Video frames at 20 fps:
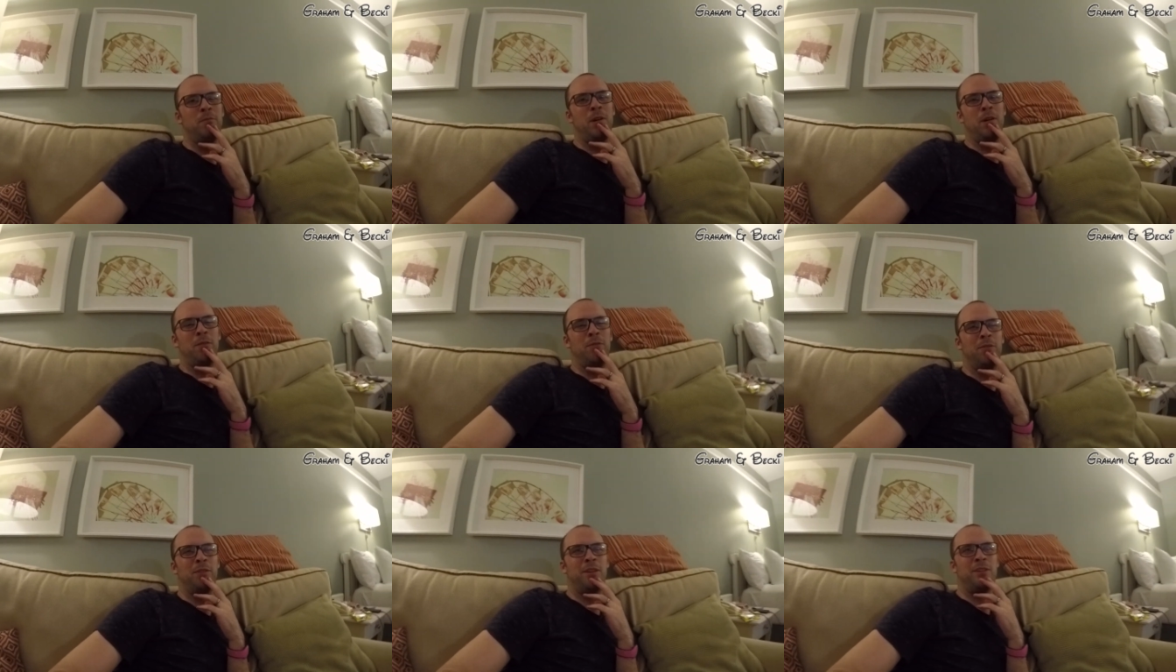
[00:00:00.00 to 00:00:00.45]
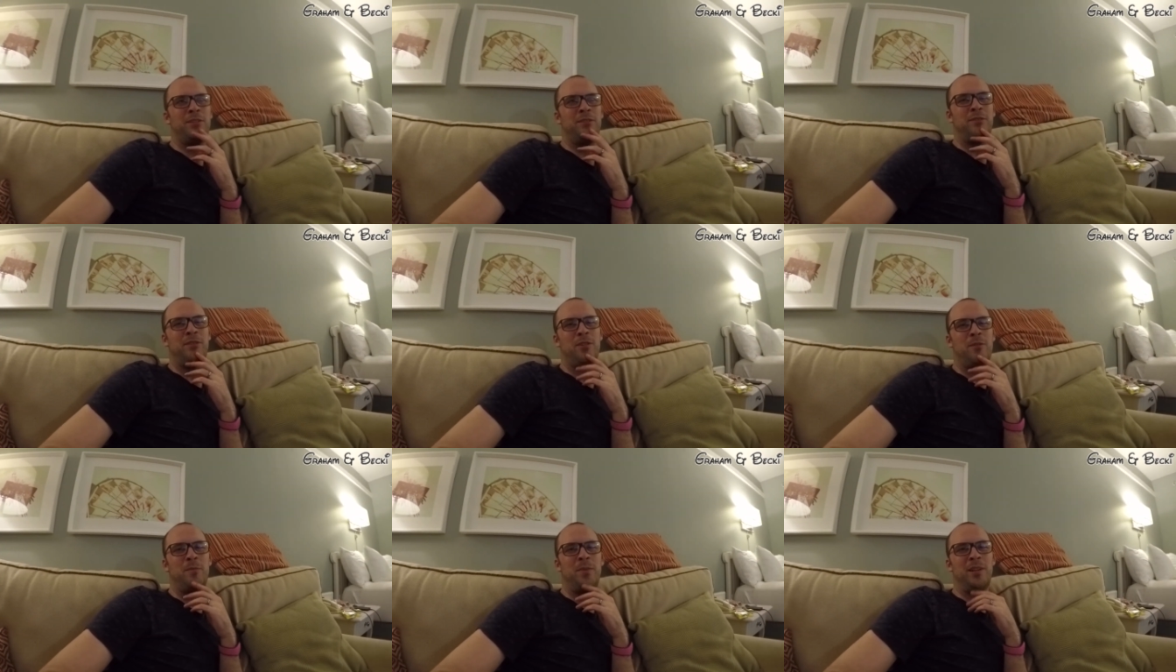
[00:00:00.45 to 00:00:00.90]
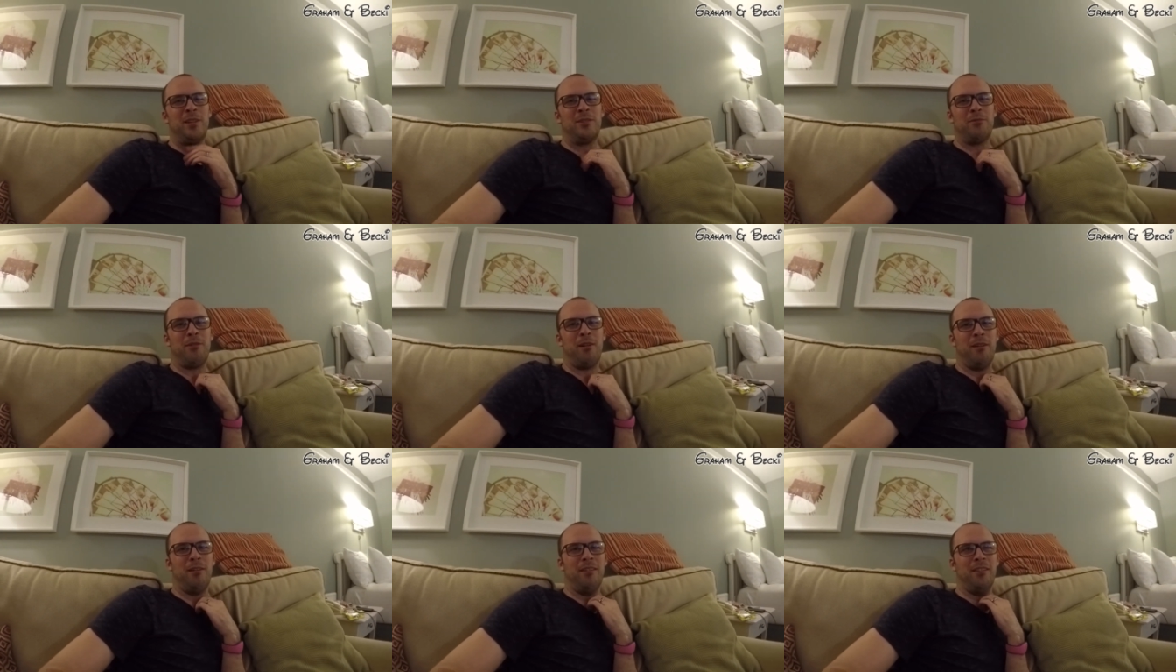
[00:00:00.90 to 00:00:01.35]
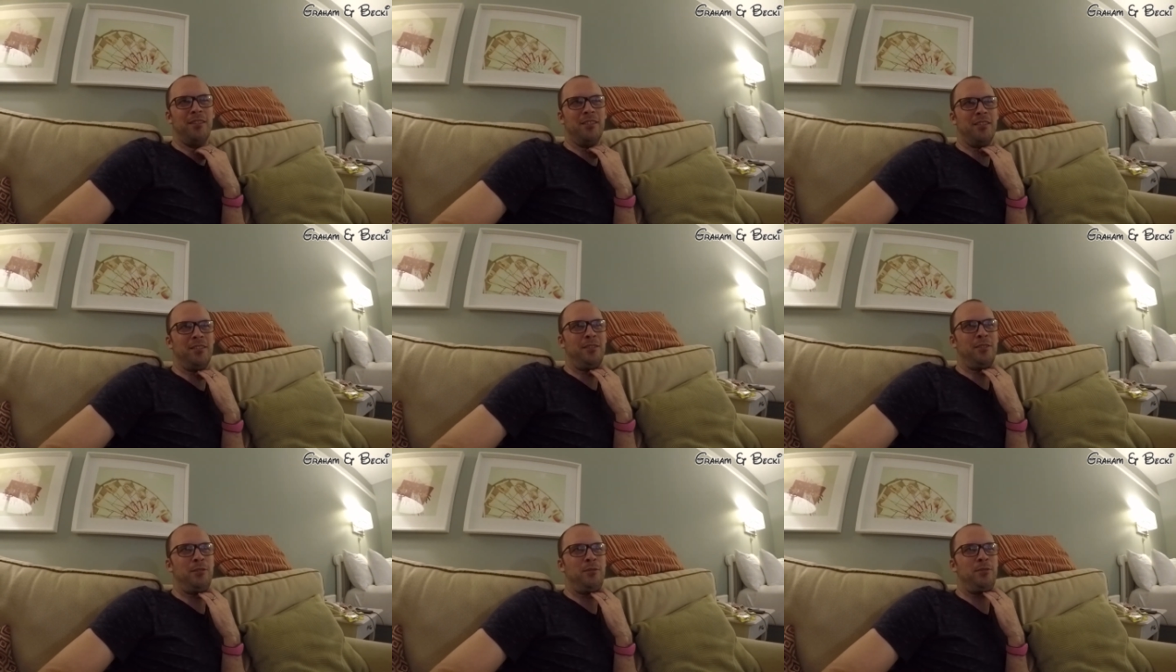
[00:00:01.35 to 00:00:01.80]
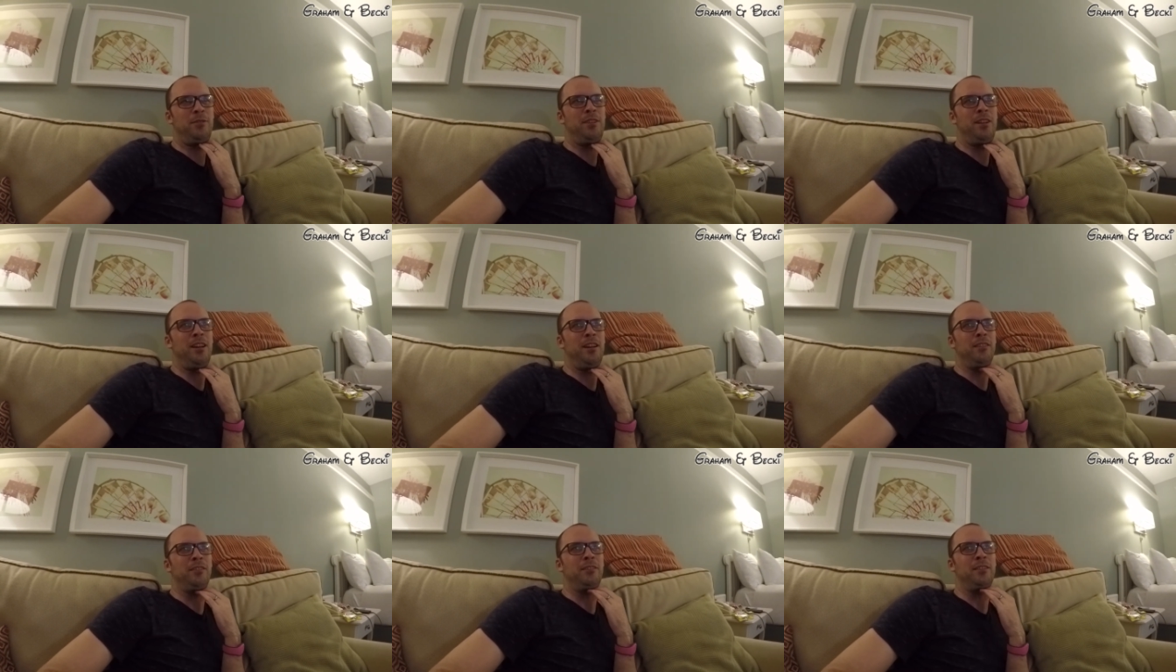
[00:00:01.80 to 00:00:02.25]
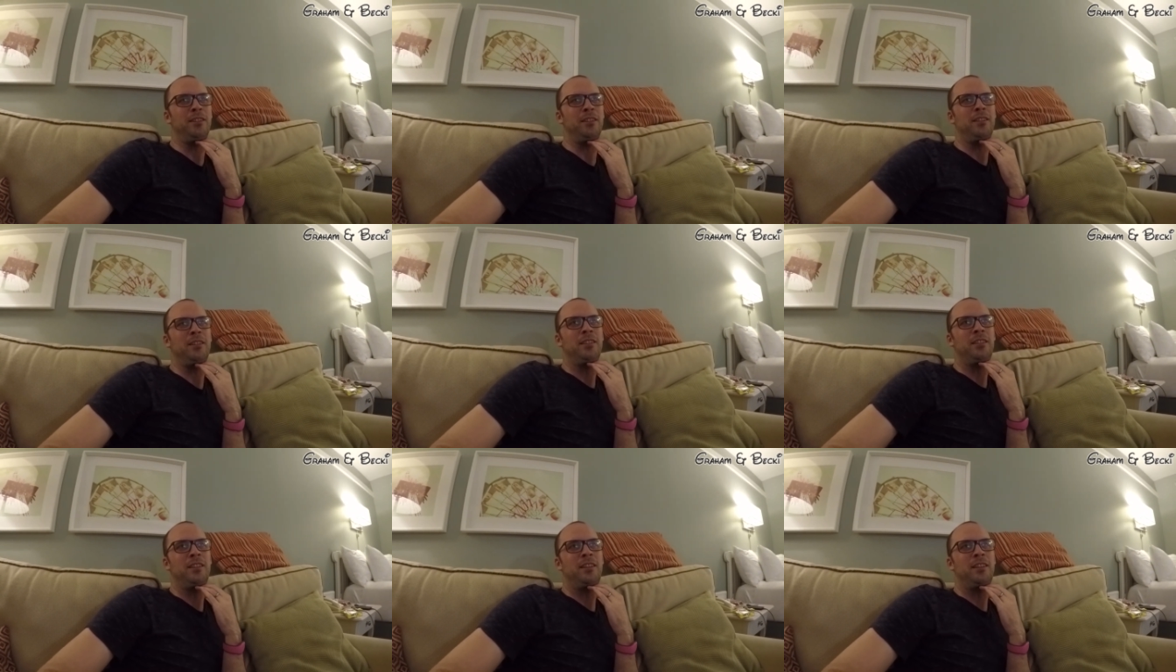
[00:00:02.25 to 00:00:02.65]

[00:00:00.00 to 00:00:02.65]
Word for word: Well, for those of you who've been to Ohana, you'd know that